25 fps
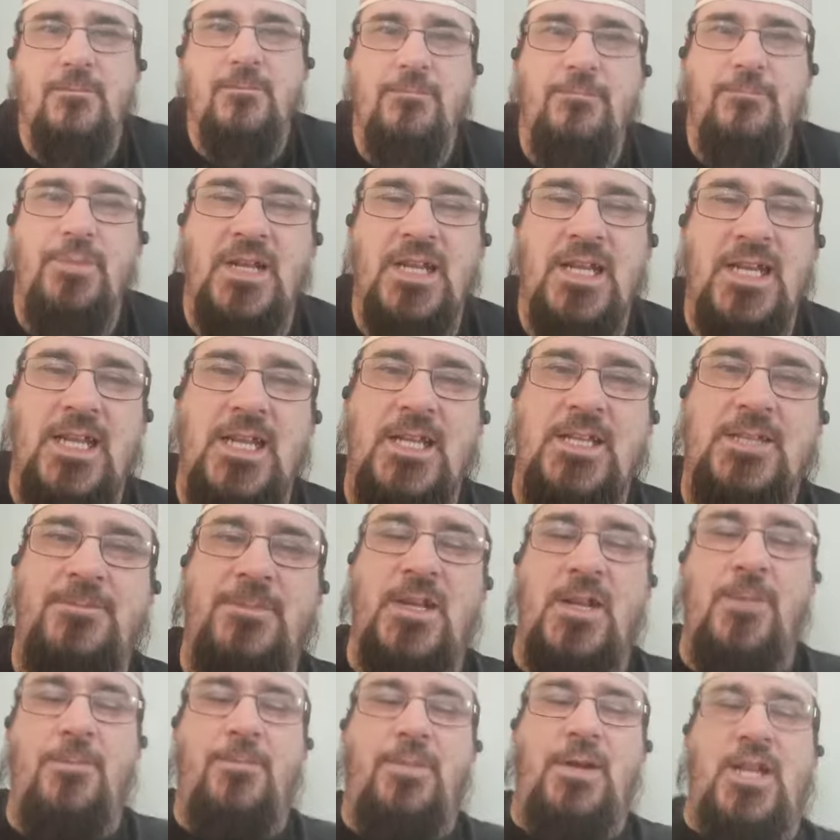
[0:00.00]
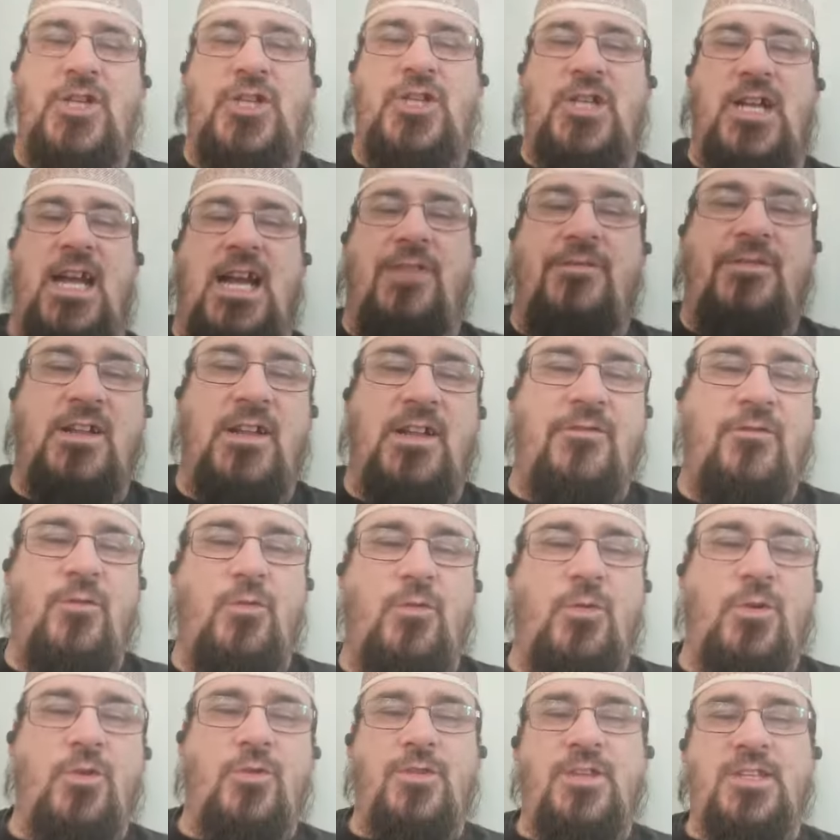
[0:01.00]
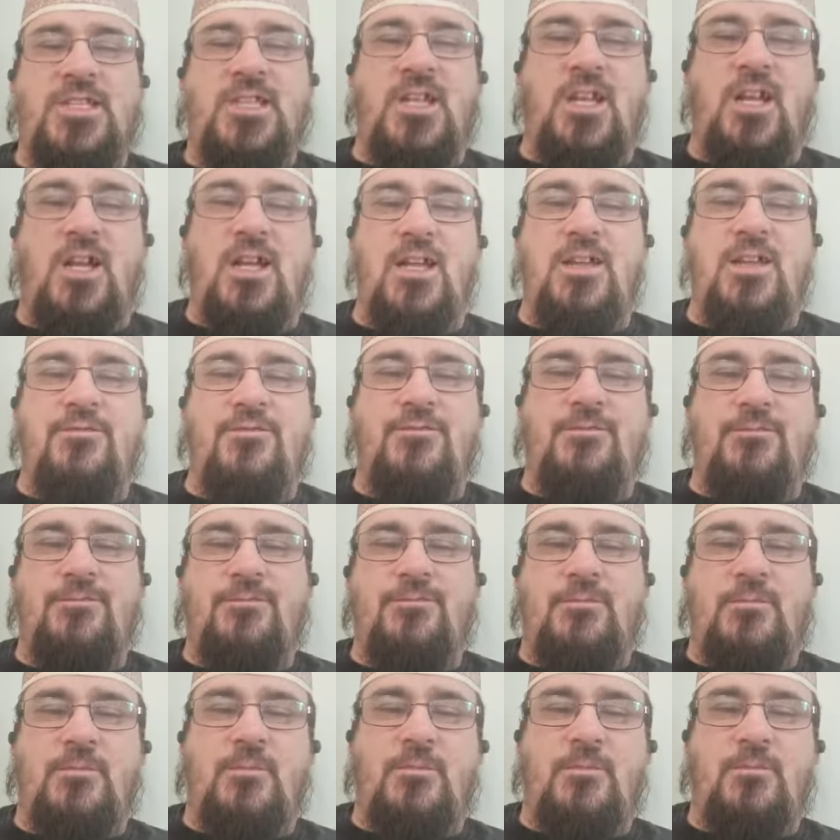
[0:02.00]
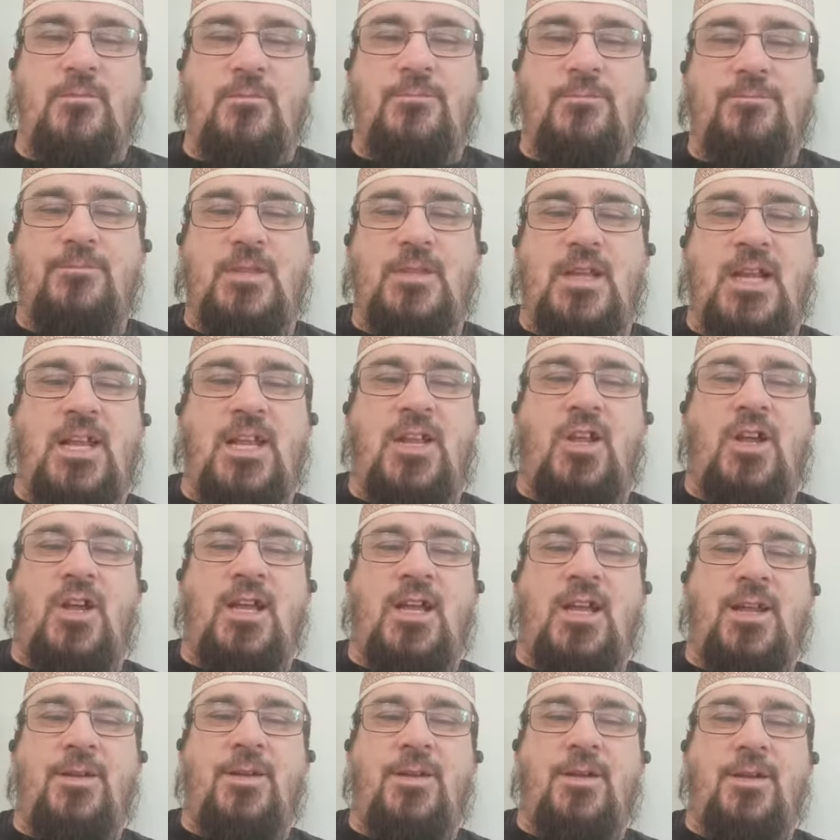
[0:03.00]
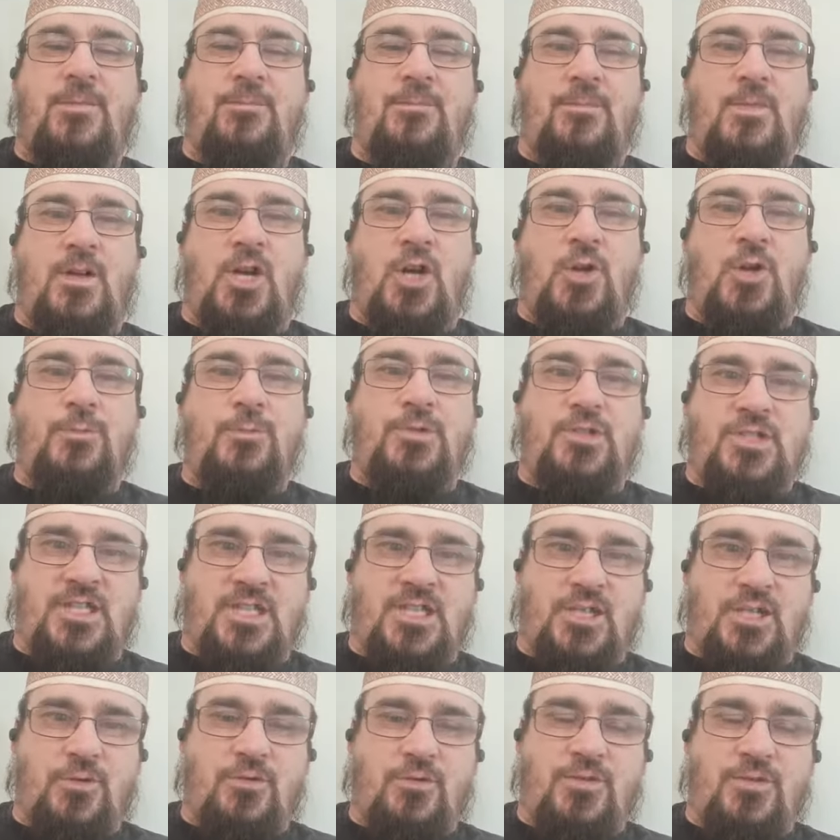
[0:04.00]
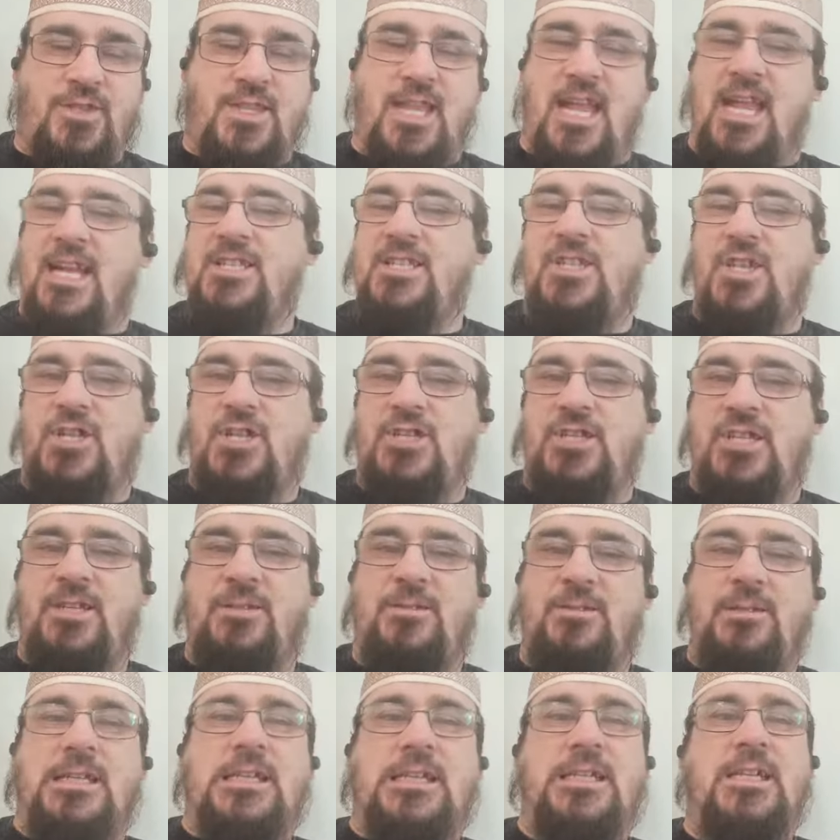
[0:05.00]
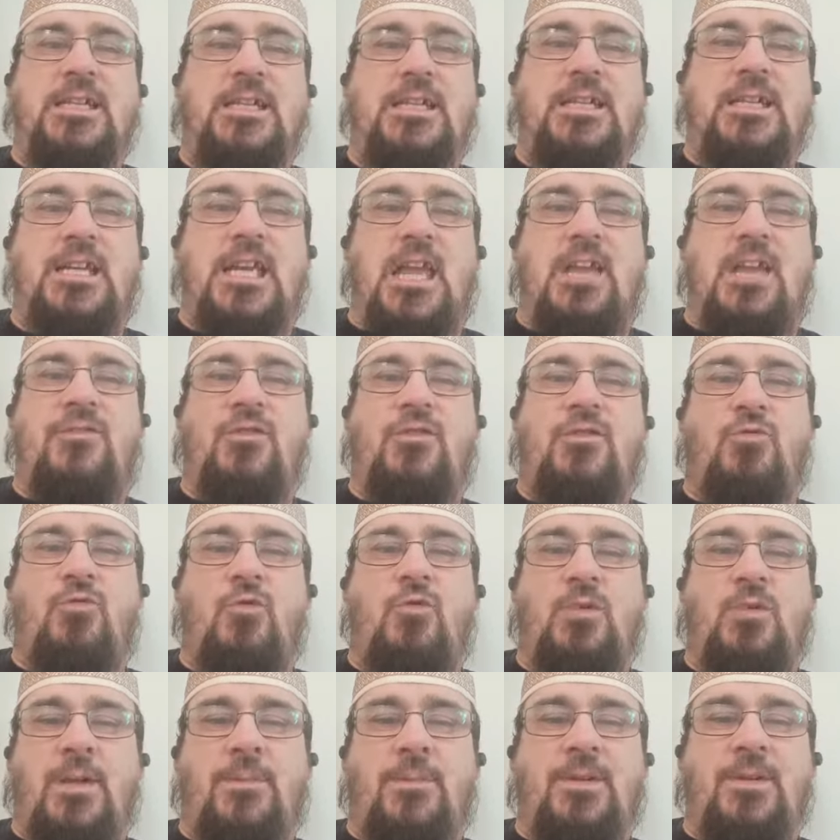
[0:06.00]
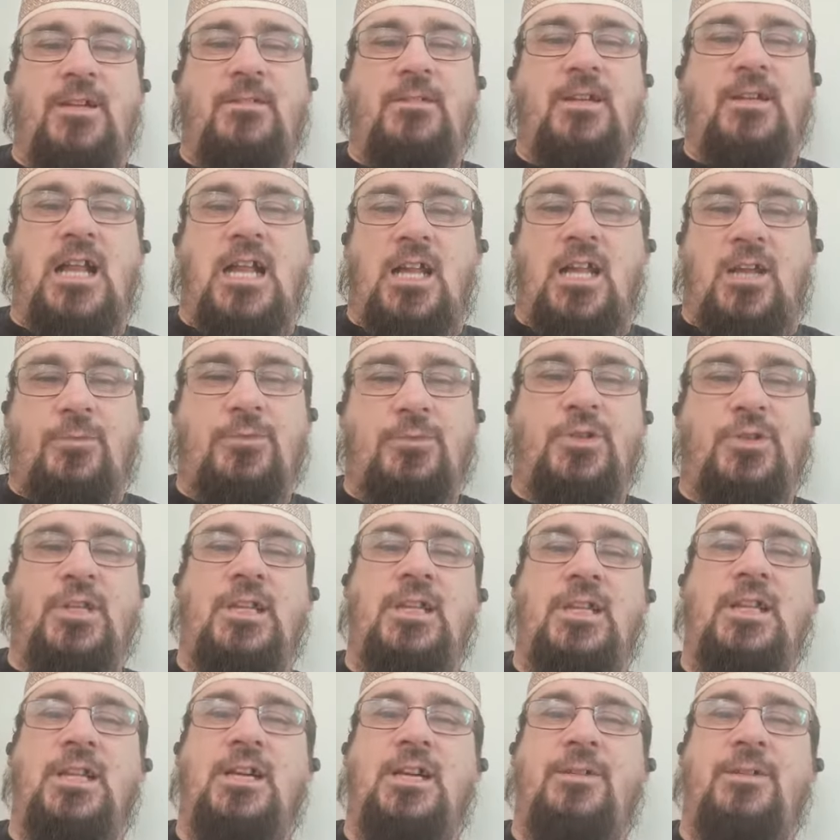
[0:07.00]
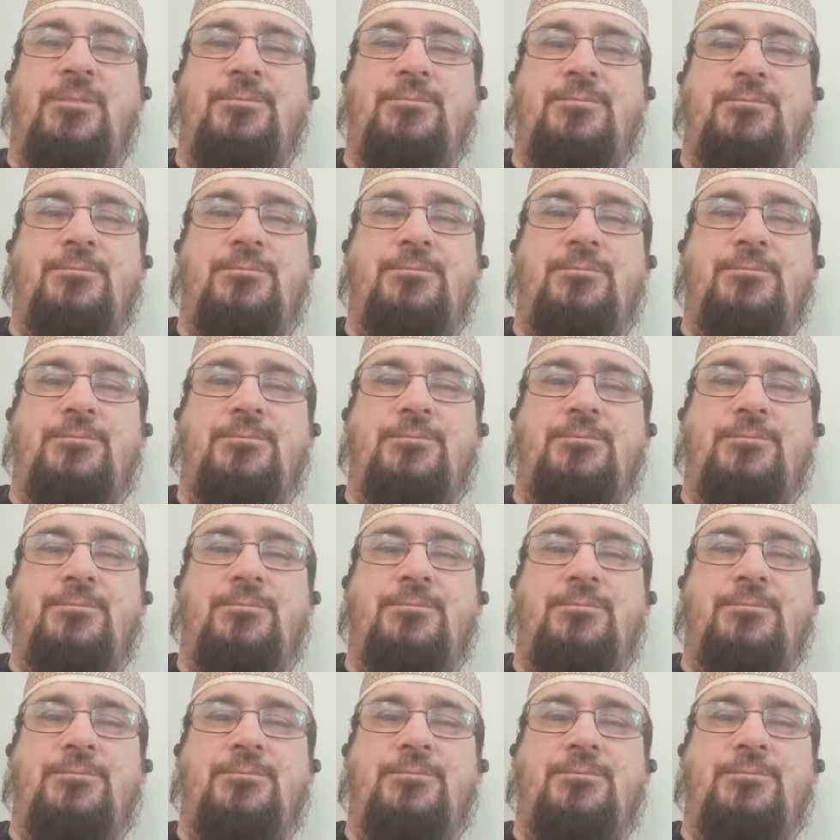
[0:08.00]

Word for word: But it has been a pleasure having everyone on this live, and I uh, hope to see you next Thursday if you're all coming, Alhamdulillah.